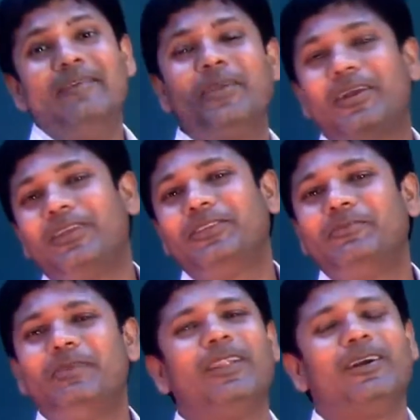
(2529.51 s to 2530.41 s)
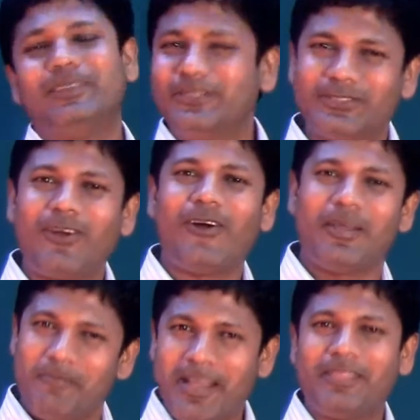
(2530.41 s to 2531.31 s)
Because you belong to Score
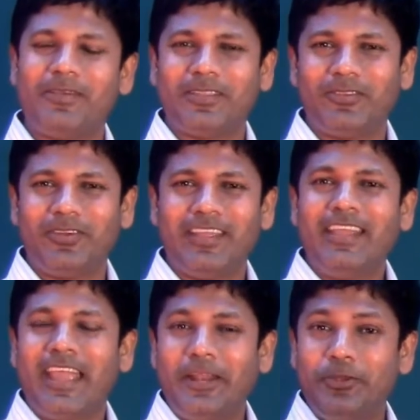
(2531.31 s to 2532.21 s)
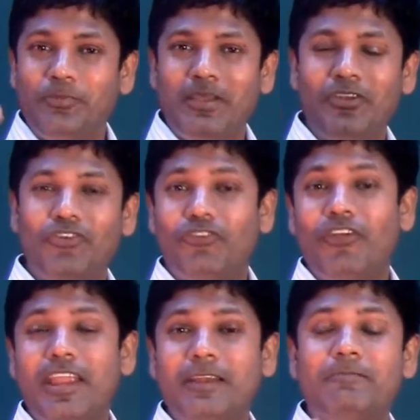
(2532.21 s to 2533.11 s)
A Math Week 3 and you've been
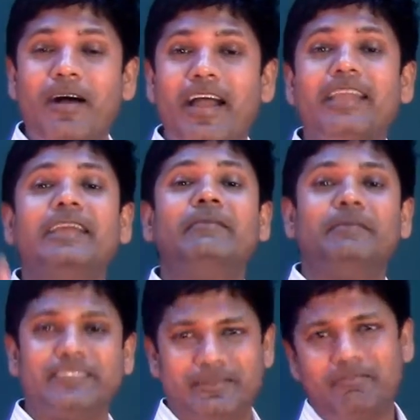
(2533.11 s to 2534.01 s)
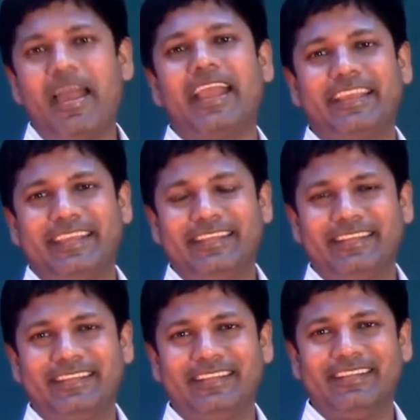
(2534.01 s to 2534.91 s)
trained by Mr. Mac.
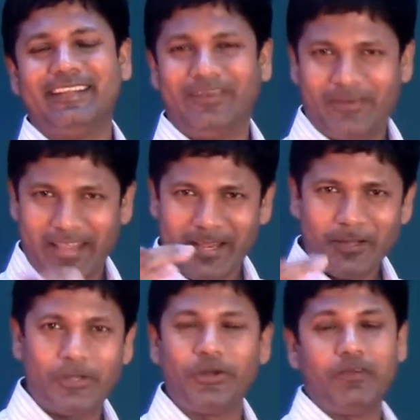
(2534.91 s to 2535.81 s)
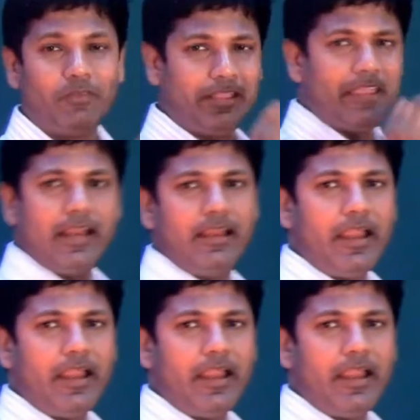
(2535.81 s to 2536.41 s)
Okay, good. With that